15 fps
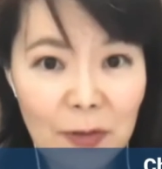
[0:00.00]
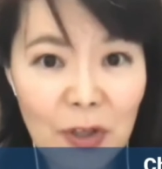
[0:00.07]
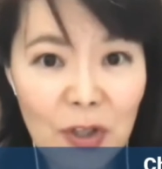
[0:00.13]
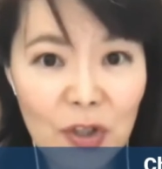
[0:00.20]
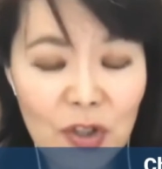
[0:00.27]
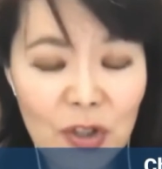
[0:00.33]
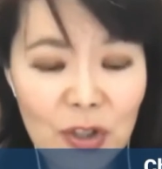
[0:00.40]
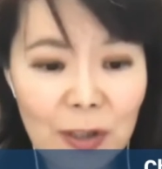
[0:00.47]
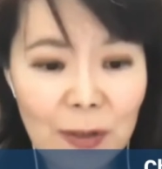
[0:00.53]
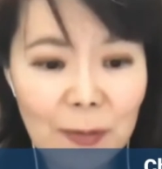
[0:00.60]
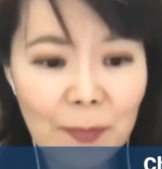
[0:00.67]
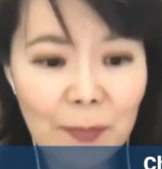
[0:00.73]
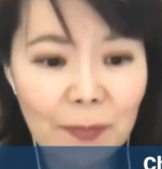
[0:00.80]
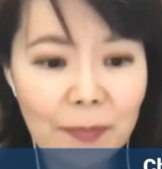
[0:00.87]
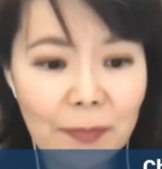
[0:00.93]
first.
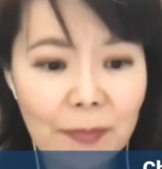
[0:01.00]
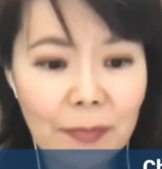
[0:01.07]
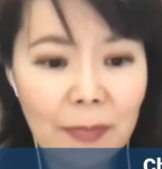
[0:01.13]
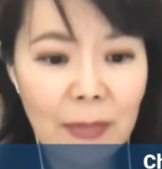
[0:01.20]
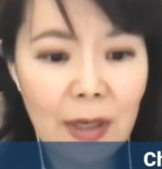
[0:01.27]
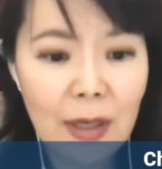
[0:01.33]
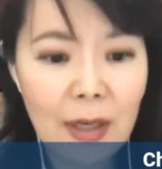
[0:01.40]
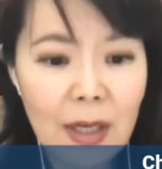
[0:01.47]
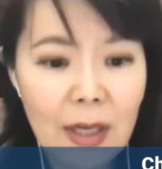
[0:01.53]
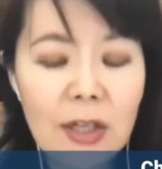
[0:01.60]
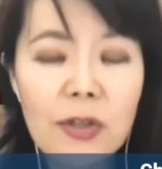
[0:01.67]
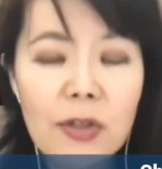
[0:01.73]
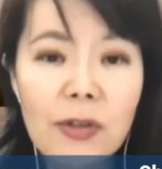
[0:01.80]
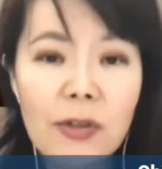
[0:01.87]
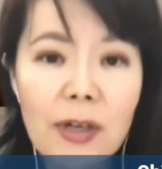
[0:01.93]

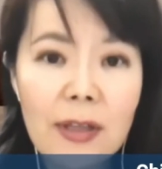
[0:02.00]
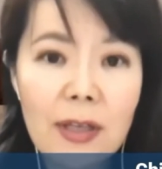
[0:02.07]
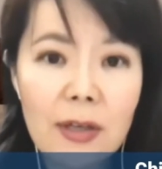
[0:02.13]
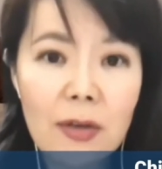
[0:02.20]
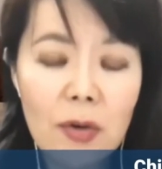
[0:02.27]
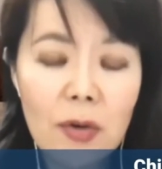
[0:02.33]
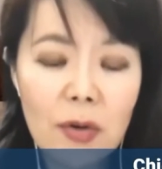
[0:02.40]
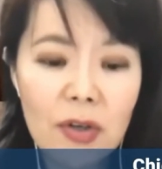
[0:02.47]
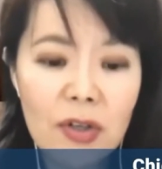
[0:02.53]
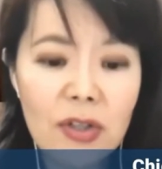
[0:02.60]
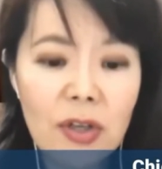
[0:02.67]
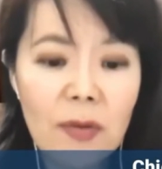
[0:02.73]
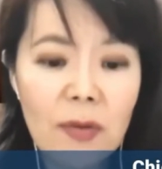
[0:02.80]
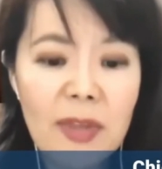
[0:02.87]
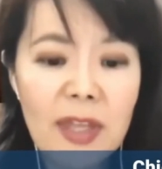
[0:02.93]
During the
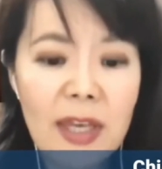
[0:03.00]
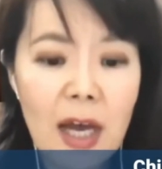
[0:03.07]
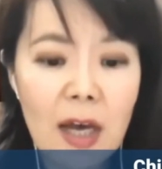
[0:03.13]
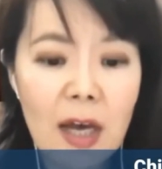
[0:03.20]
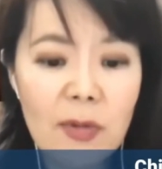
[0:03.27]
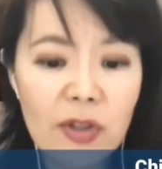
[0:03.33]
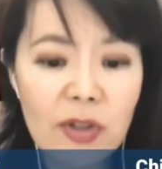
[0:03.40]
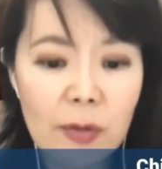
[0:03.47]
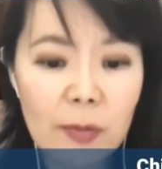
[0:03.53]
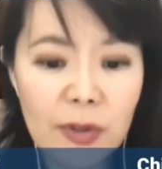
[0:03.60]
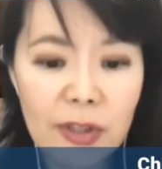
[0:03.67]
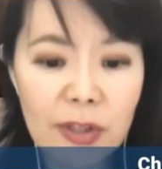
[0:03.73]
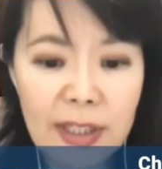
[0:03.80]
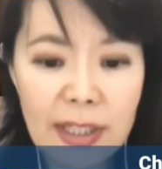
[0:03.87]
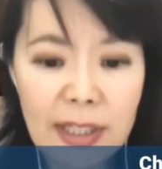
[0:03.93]
course of the arbitral
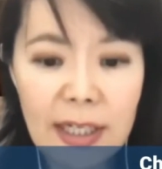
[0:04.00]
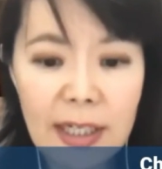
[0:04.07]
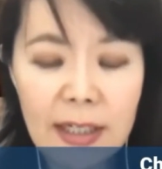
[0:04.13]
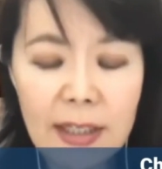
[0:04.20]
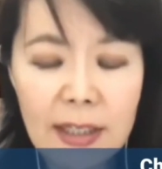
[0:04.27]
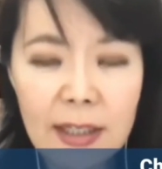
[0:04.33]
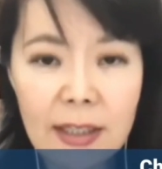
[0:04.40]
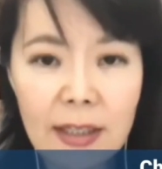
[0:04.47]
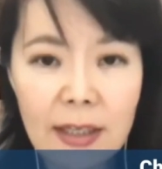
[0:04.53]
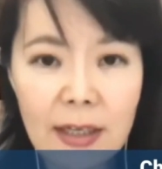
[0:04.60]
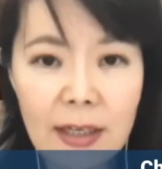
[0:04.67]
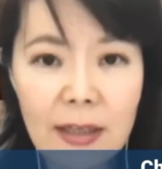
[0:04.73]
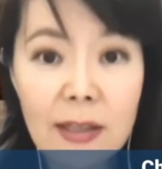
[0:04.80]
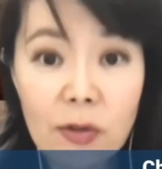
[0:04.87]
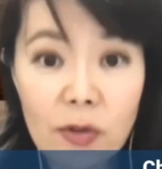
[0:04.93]
proceedings,
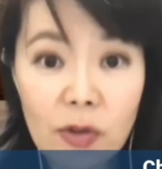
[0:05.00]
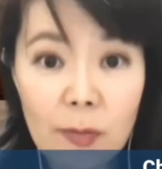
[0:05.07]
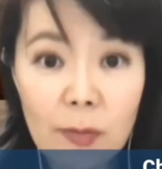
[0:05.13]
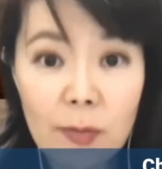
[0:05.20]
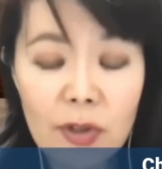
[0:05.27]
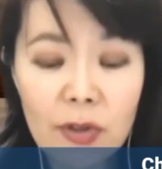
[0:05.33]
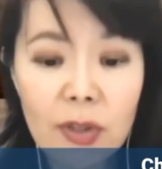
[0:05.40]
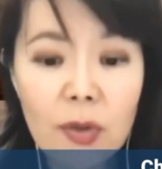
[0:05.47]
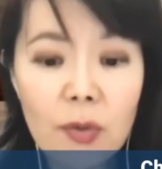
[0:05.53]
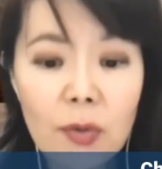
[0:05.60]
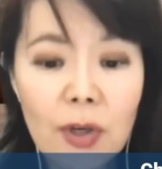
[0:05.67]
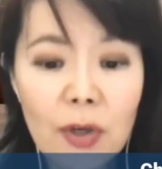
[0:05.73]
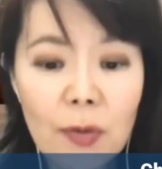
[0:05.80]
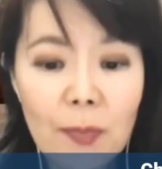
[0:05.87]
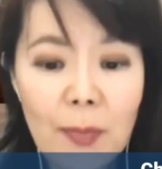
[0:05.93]
the tribunal
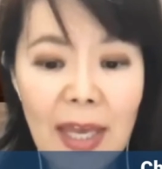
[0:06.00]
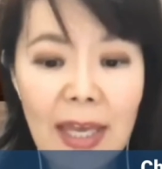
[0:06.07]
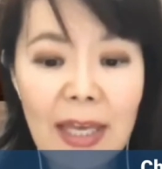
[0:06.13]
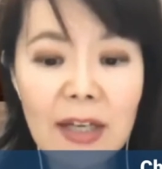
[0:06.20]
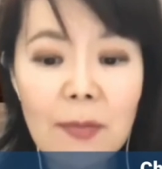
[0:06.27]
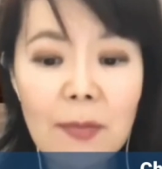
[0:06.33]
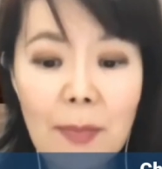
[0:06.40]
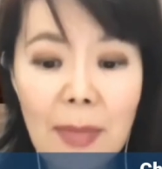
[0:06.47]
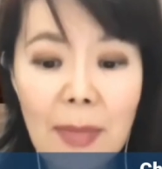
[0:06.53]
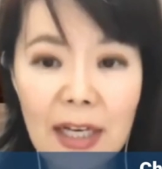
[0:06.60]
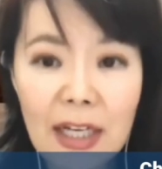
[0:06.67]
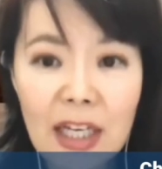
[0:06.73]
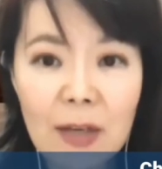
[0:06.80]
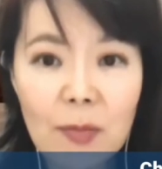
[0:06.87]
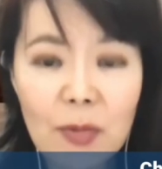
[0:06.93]
will make
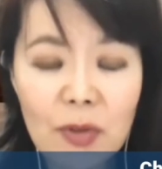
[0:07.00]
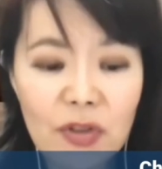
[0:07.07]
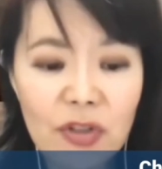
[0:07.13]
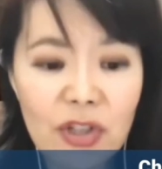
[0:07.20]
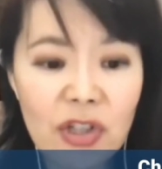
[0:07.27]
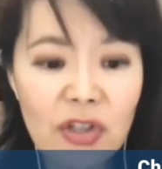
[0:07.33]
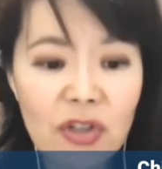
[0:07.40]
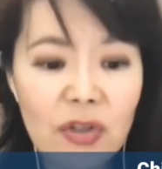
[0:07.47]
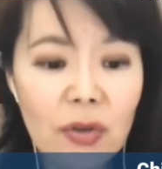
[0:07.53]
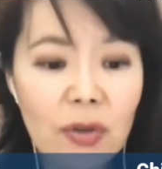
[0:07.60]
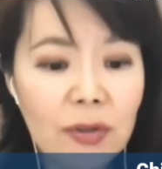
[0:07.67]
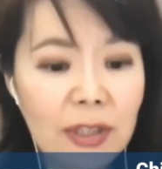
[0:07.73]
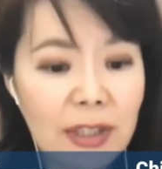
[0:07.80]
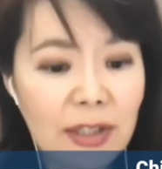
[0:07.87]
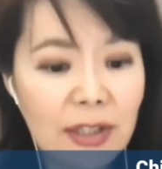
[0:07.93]
many
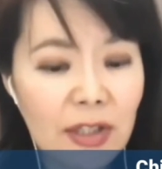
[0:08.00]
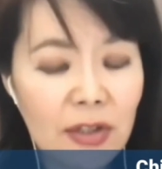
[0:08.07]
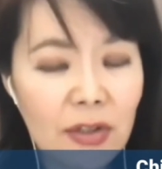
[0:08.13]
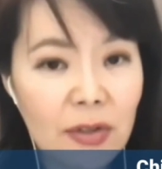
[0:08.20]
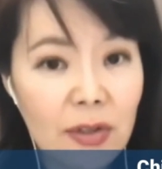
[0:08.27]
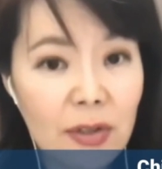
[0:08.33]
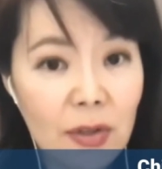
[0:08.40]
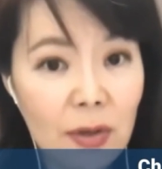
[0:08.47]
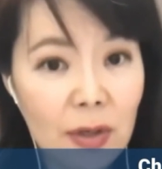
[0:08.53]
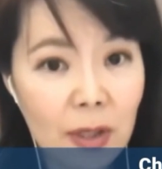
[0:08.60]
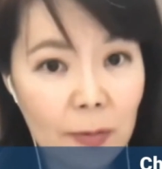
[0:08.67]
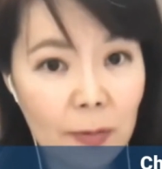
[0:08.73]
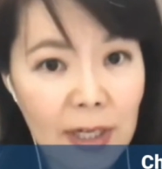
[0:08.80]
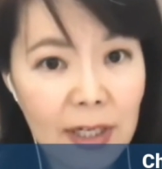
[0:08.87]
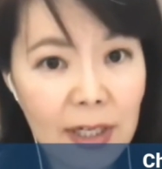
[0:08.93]
procedural decisions or
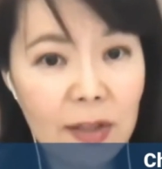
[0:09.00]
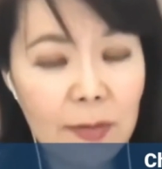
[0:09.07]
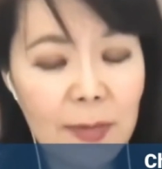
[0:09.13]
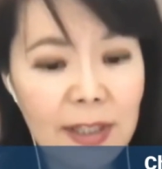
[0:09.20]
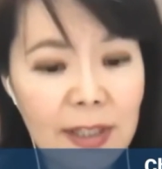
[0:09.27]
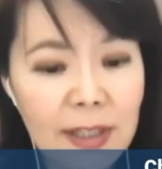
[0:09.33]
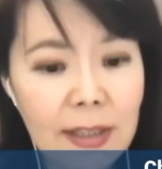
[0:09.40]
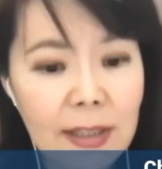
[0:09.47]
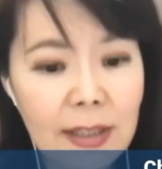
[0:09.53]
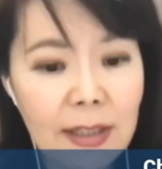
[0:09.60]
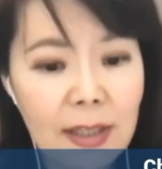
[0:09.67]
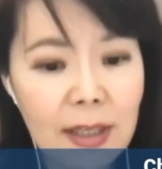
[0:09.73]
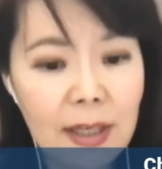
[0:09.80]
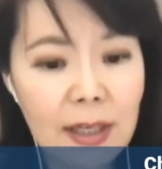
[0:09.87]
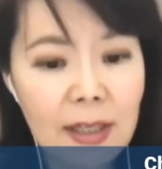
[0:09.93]
arrangements,
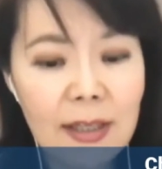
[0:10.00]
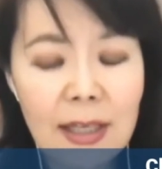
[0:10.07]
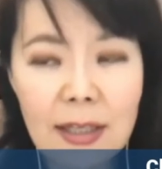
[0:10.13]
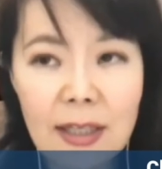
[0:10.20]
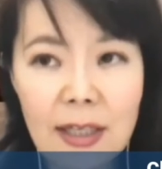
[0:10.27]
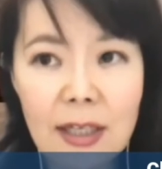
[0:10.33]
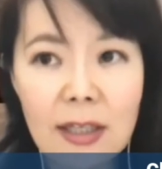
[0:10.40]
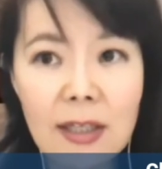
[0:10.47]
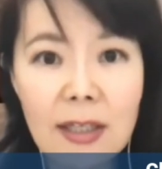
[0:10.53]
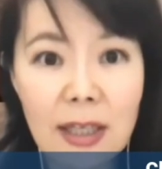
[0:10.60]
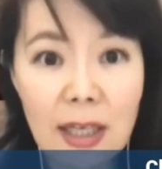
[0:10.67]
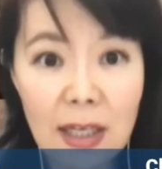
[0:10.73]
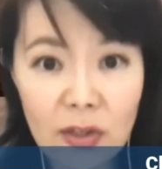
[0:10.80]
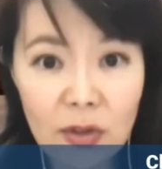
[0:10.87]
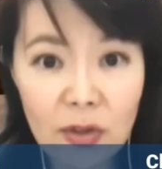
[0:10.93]
such as
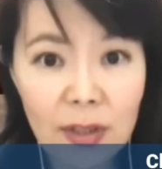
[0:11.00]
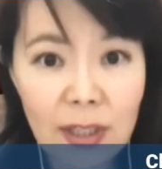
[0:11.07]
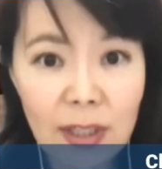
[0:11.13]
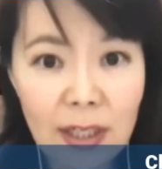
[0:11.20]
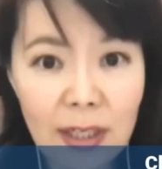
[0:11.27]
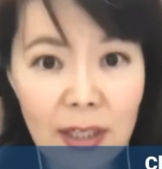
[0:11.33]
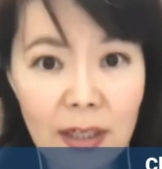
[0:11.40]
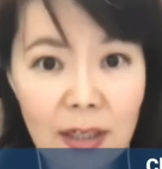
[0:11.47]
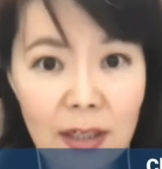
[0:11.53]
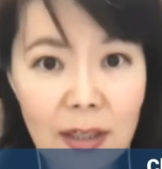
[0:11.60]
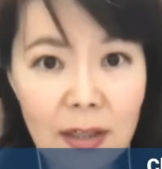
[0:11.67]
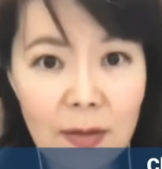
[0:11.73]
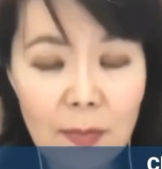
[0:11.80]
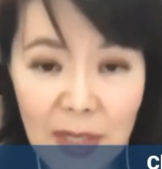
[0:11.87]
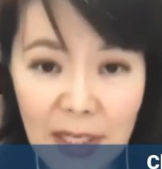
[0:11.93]
scheduling
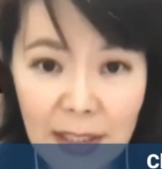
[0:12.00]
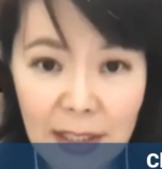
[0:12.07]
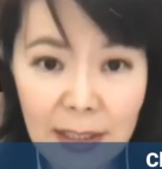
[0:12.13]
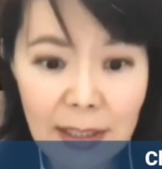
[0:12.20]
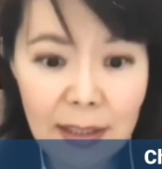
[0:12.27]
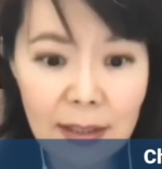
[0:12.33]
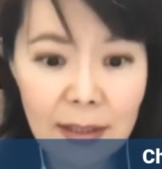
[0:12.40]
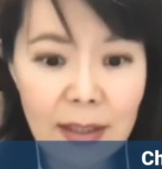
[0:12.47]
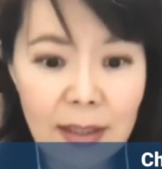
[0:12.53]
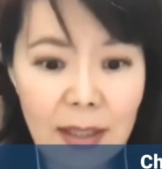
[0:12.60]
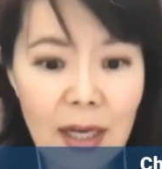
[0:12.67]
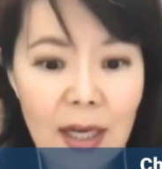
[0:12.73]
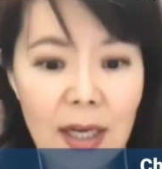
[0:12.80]
meetings,